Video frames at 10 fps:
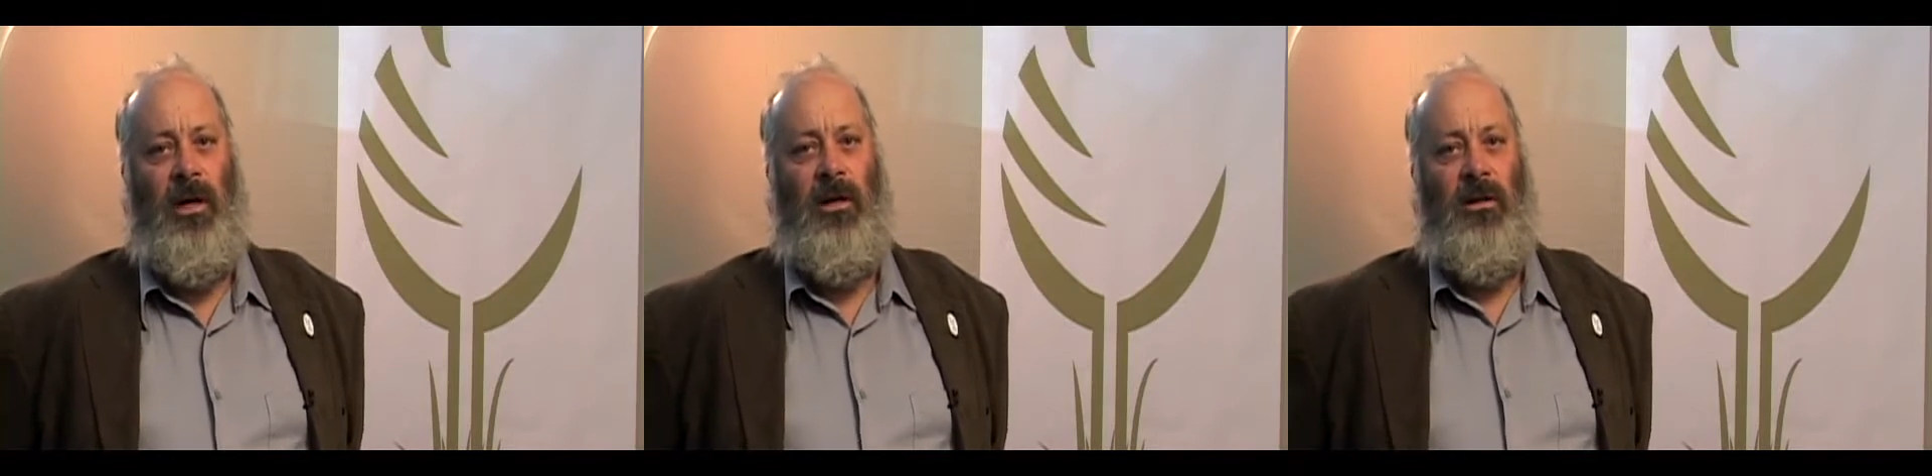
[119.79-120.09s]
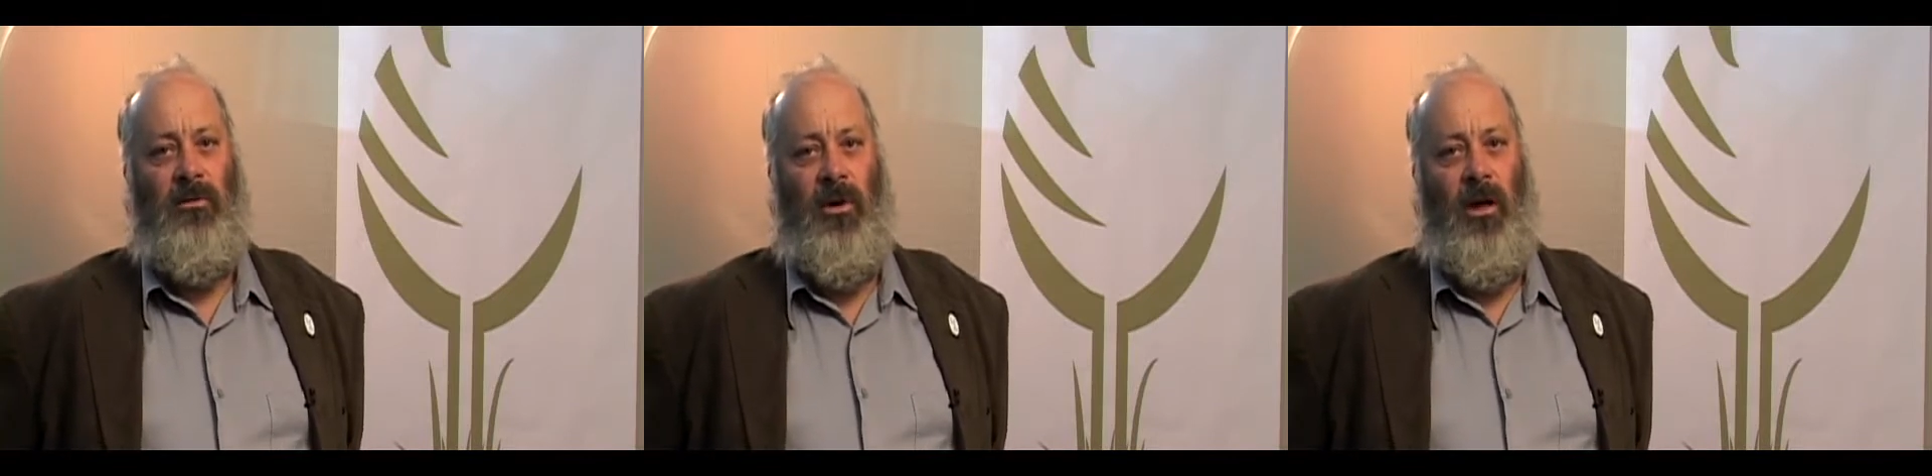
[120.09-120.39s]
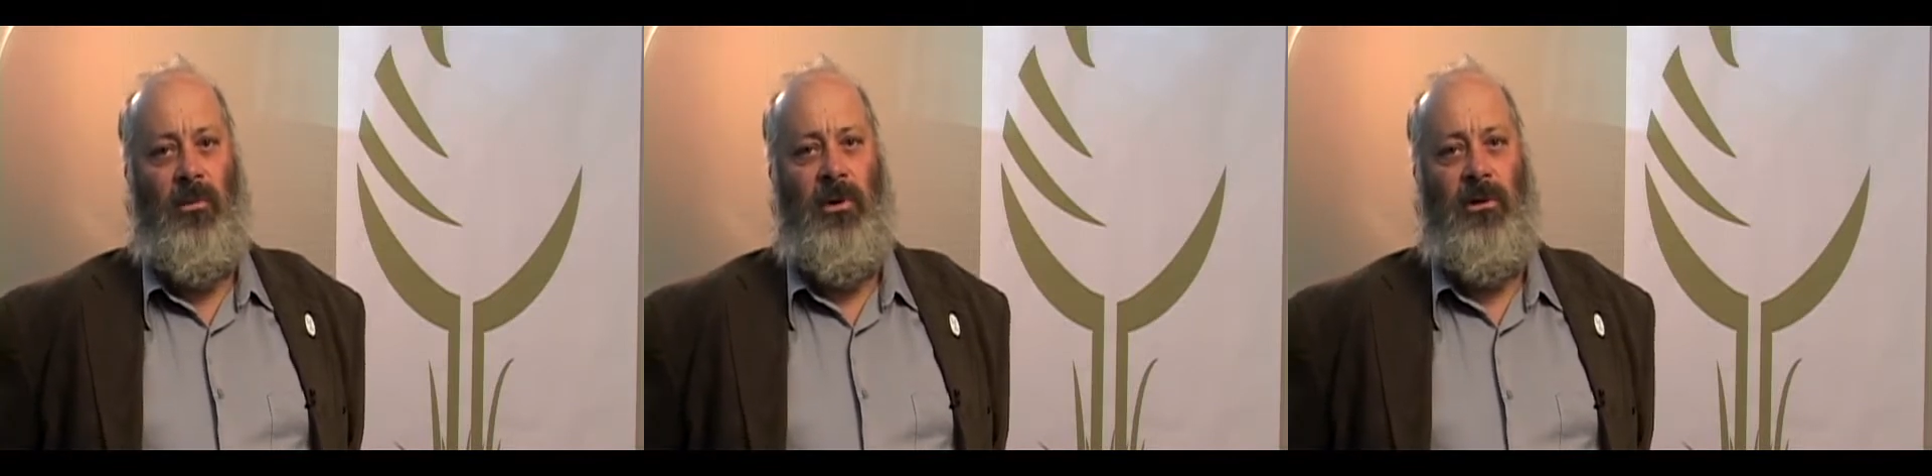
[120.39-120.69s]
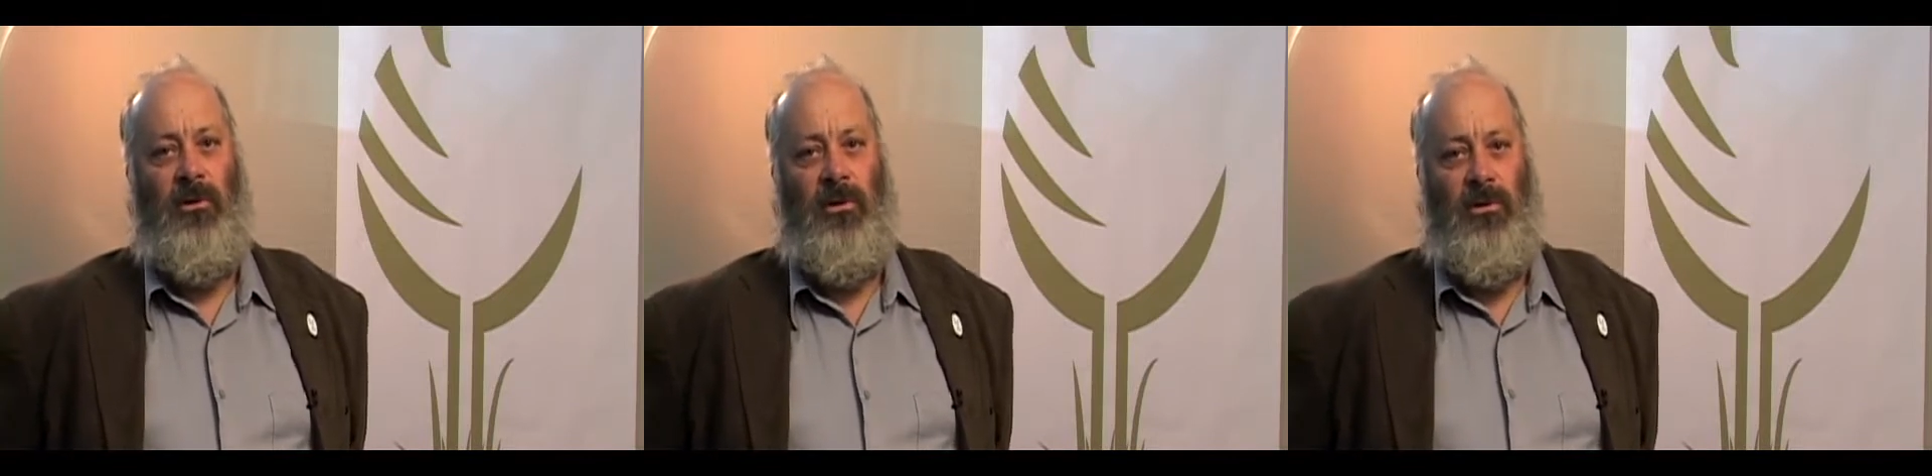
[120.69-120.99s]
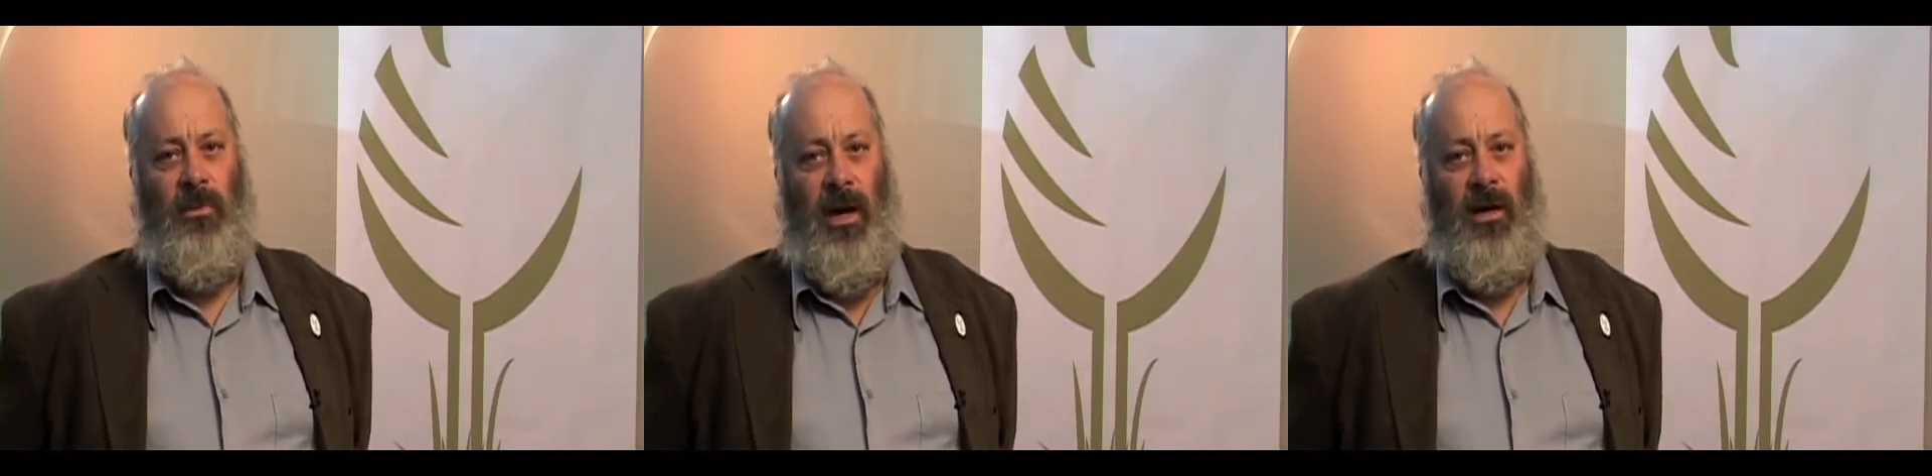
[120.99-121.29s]
and develop it to
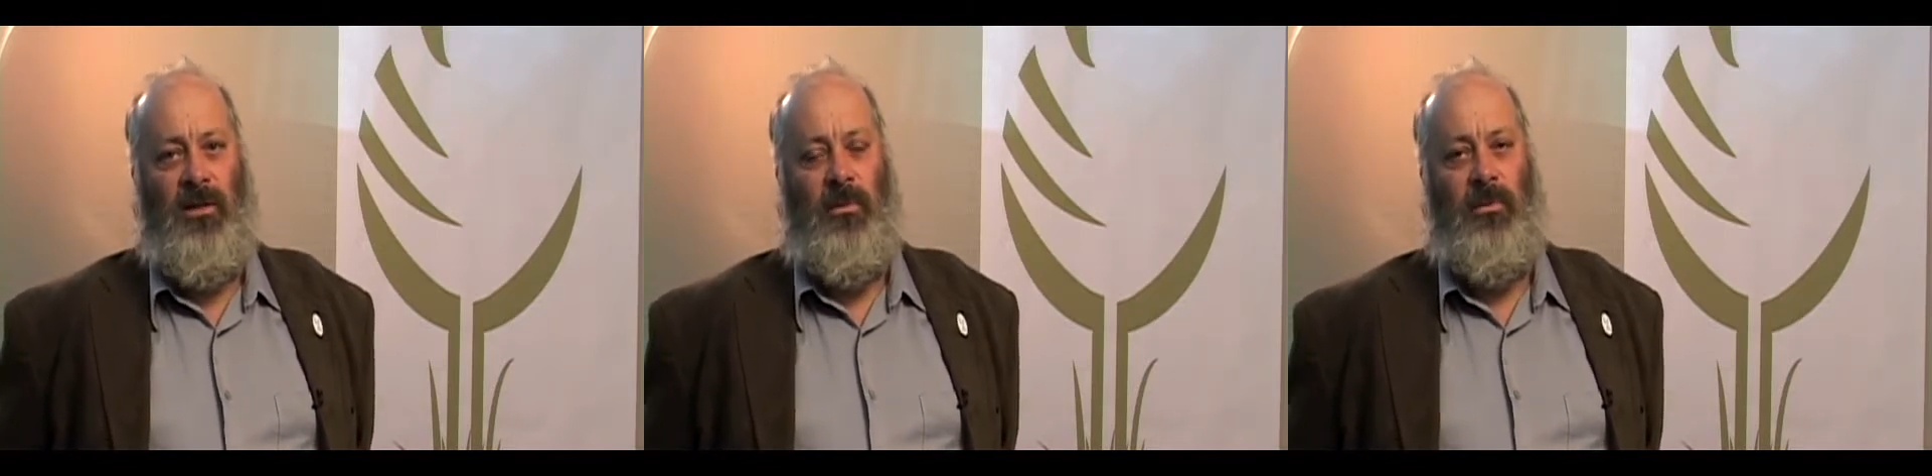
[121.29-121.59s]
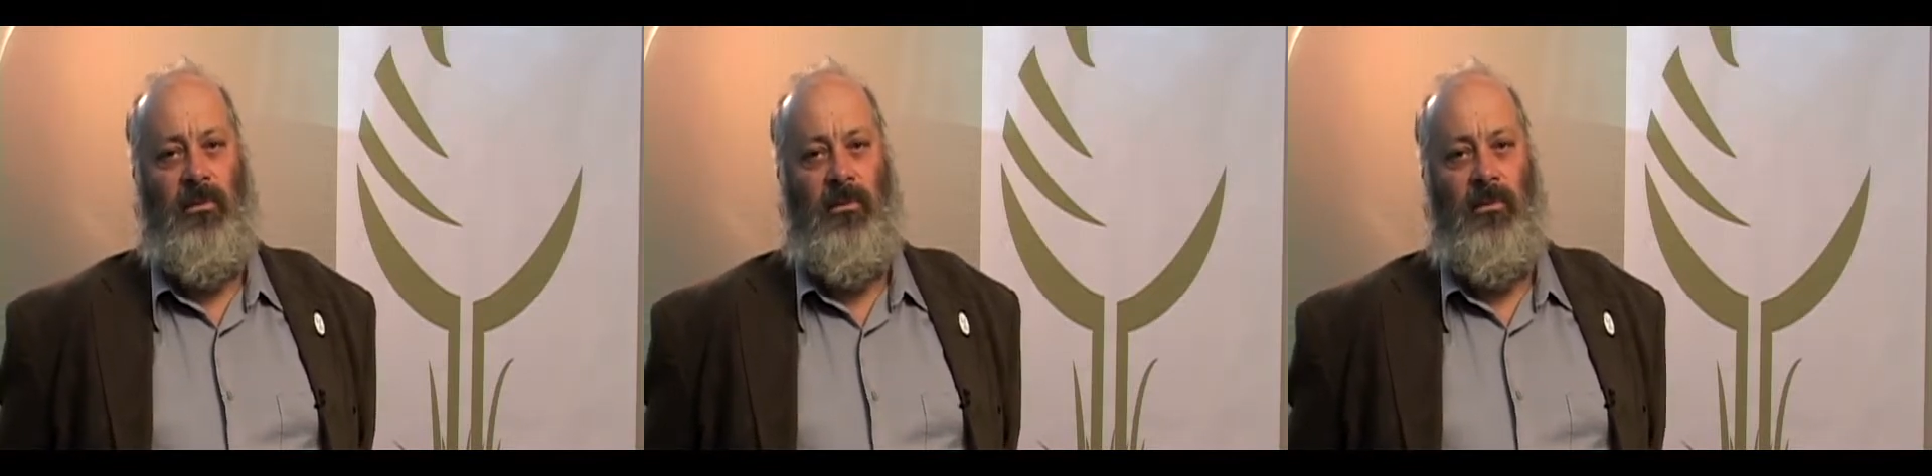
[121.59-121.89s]
its maximum.